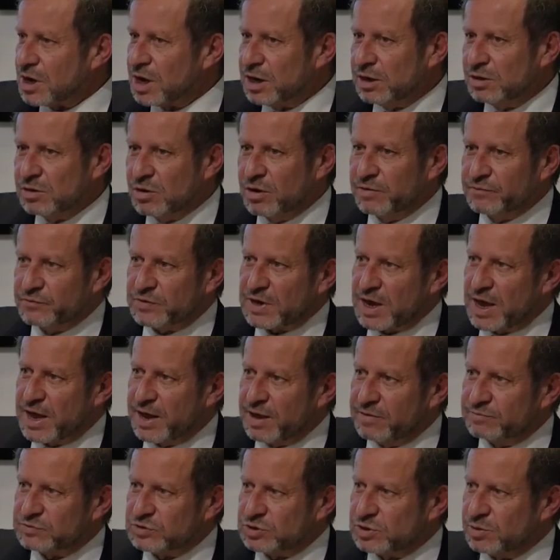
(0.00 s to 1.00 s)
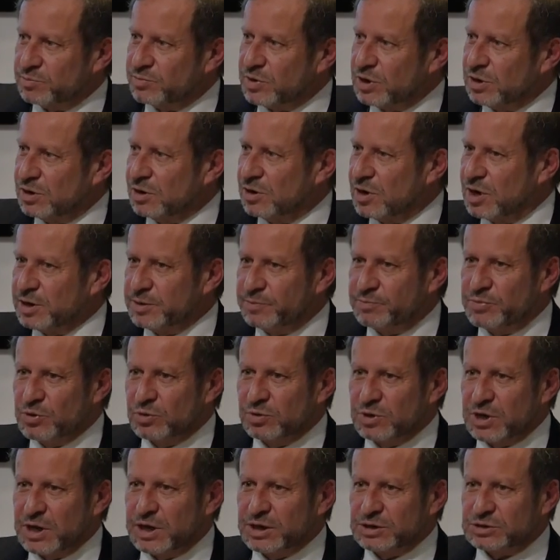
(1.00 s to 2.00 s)
I'd love to have somebody like
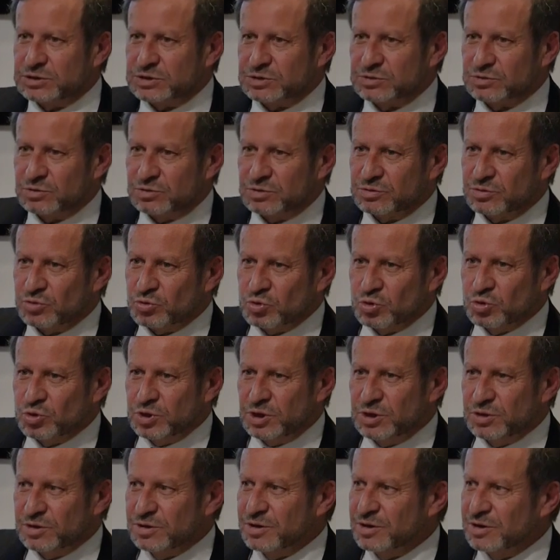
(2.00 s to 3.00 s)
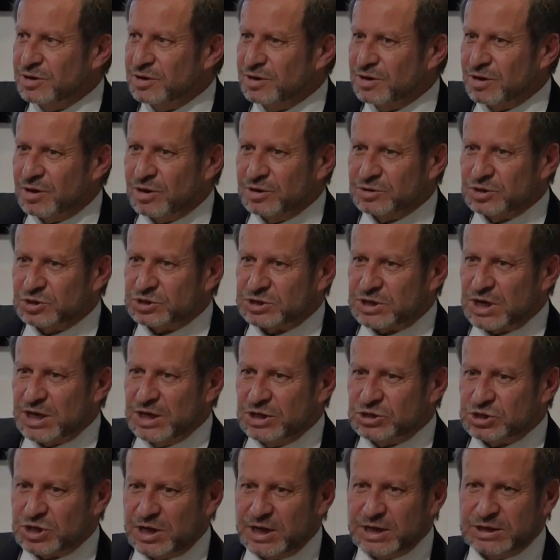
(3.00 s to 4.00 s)
Bill Gates or Ernie on the
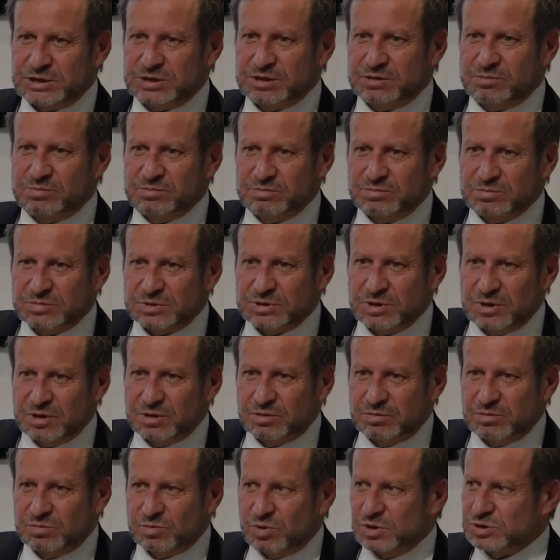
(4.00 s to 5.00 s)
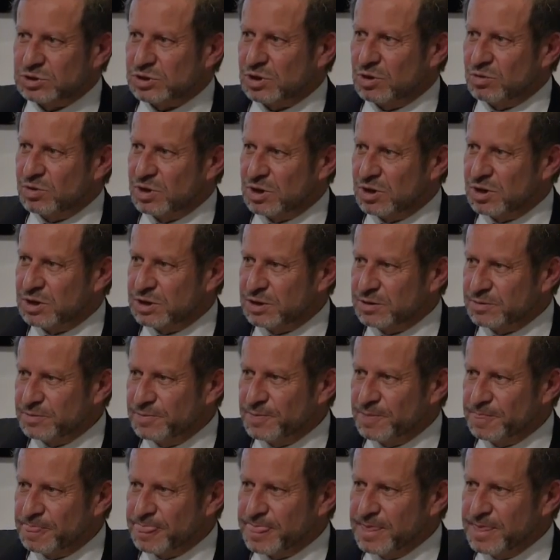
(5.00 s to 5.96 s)
stage and ask them, you know, what's going on?